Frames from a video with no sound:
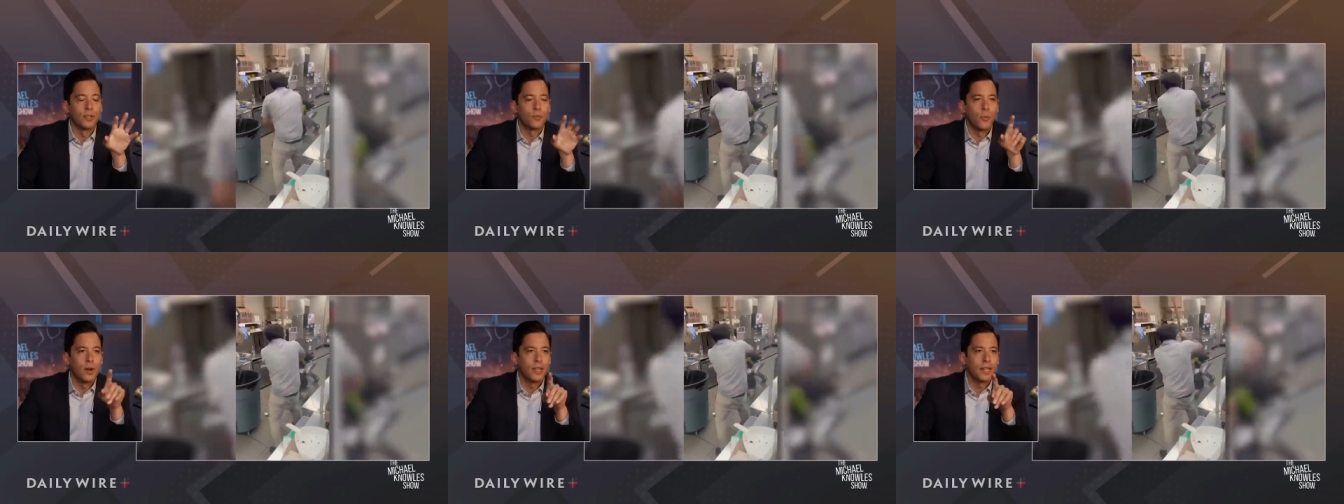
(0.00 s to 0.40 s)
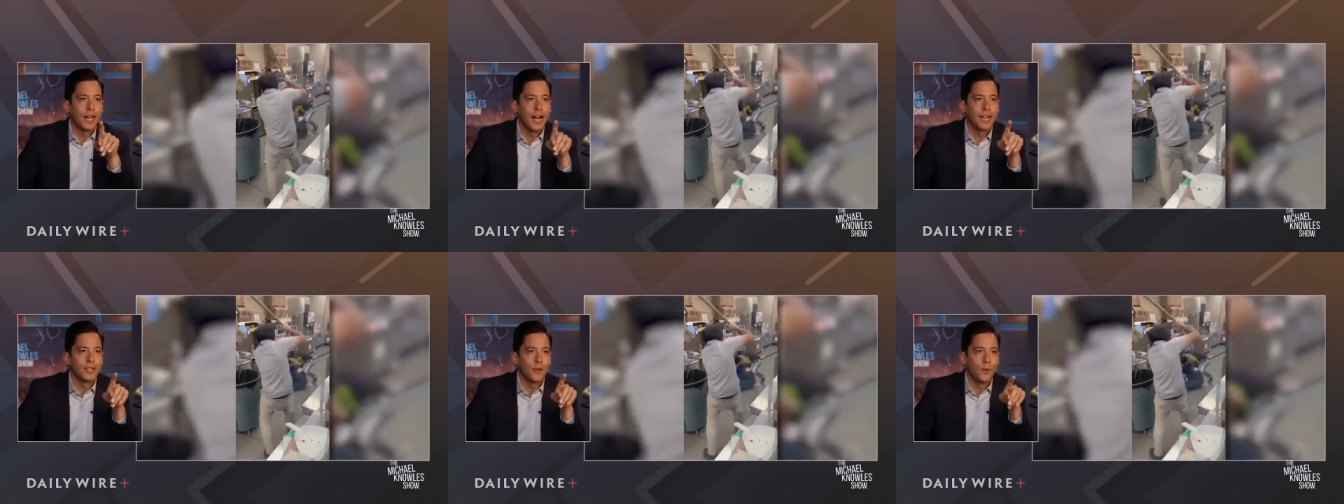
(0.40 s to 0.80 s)
As one of the
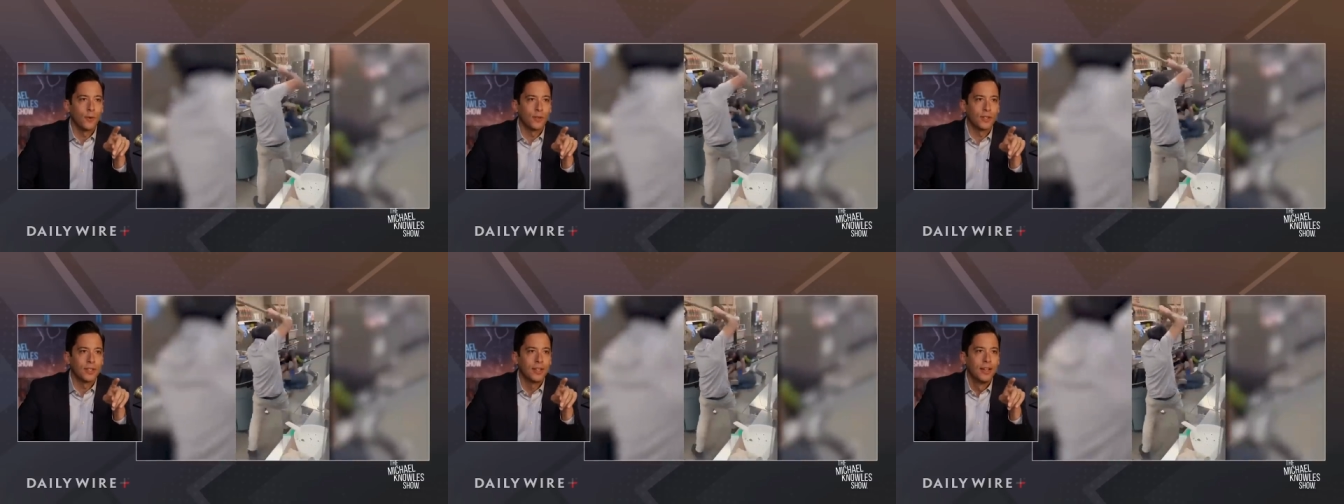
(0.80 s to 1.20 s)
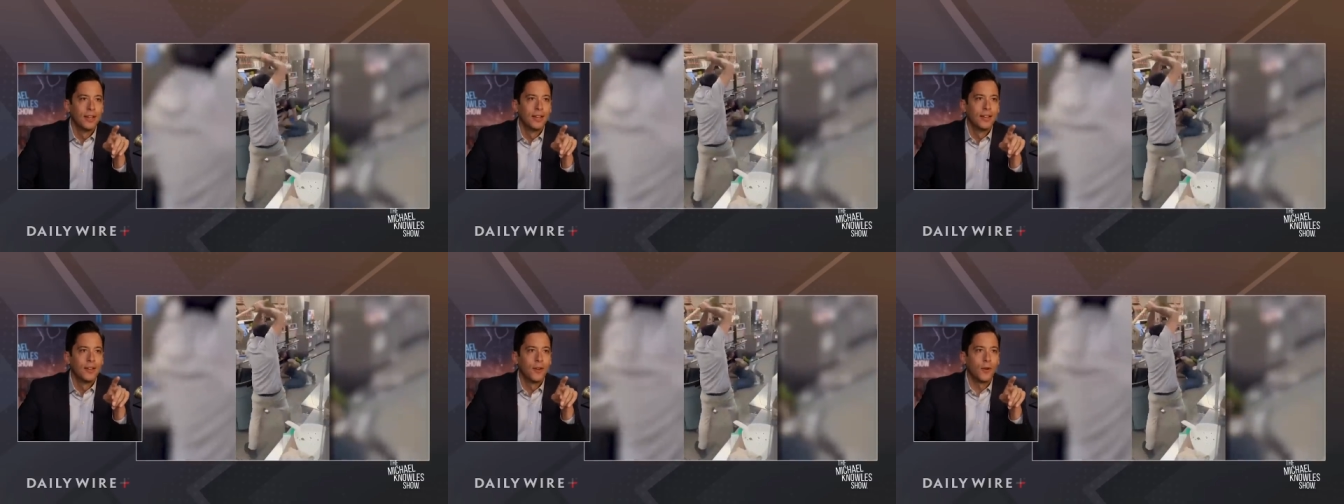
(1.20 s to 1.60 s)
guys holds
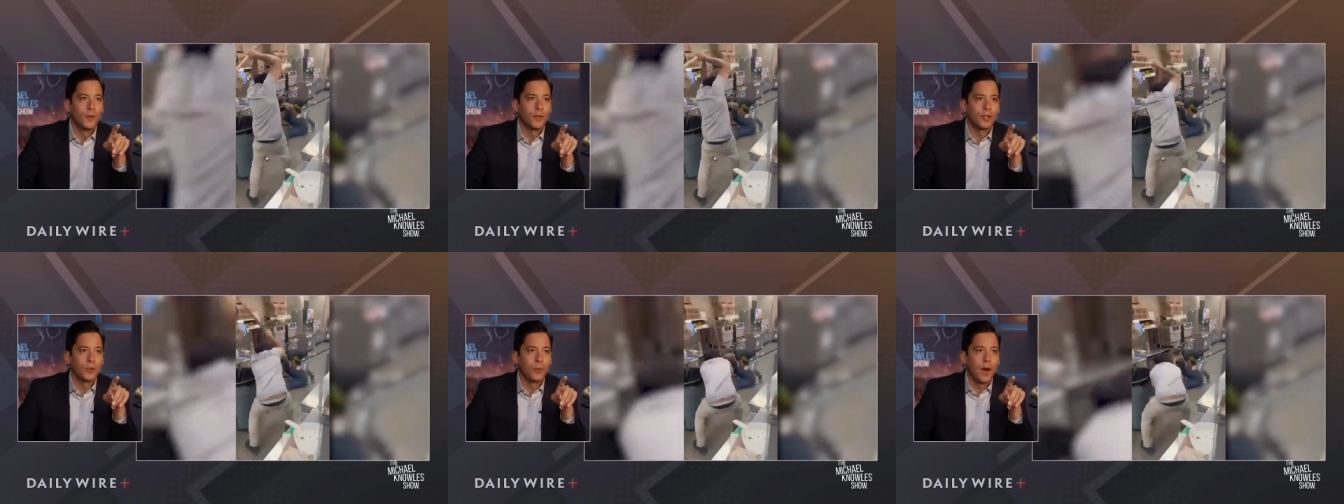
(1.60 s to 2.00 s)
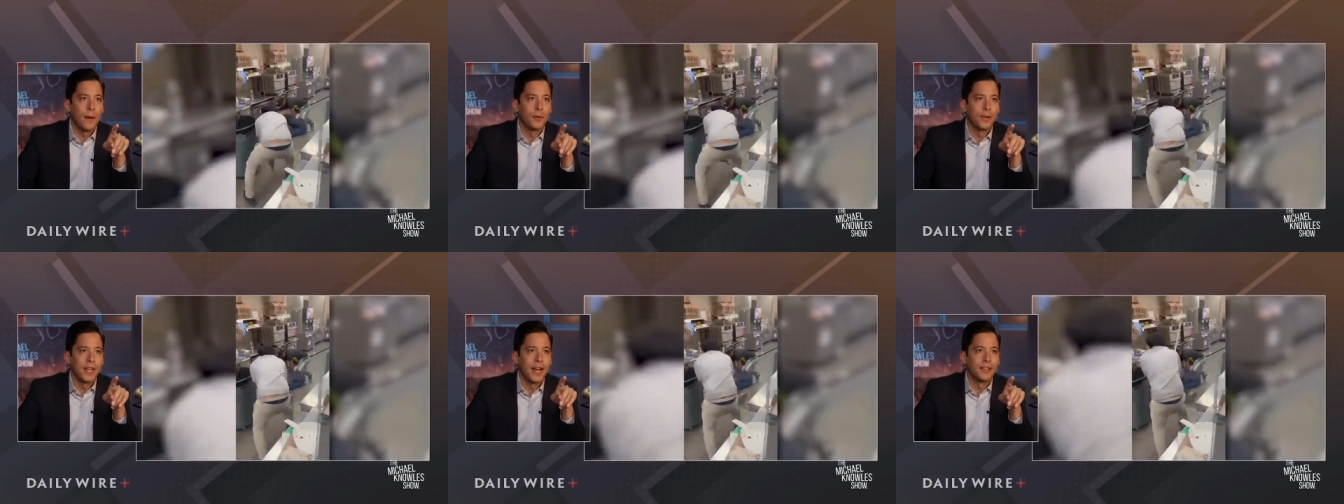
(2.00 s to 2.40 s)
holds the
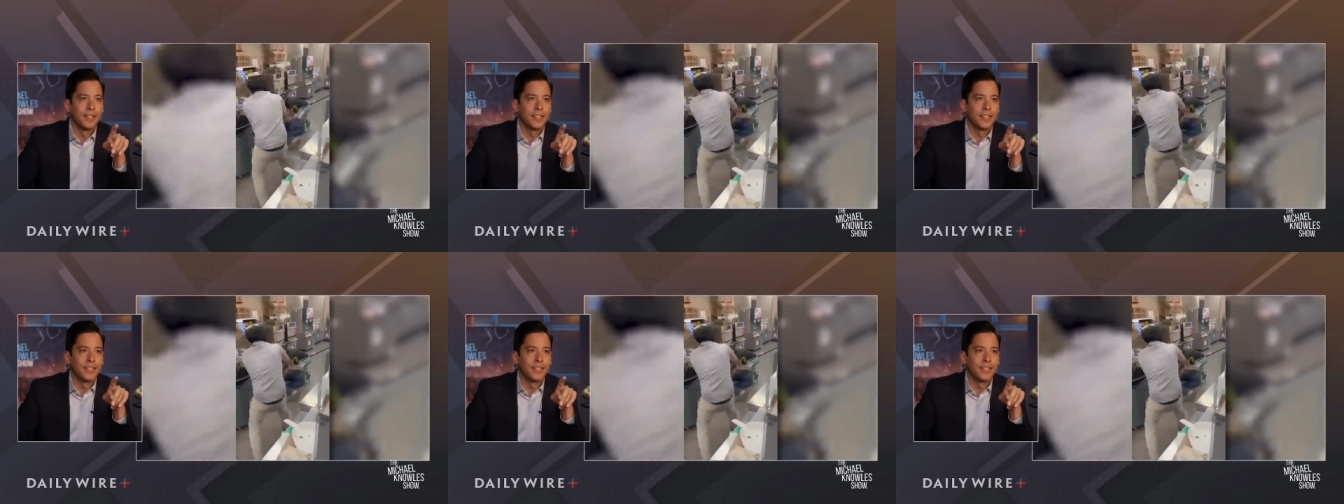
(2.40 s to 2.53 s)
robber down,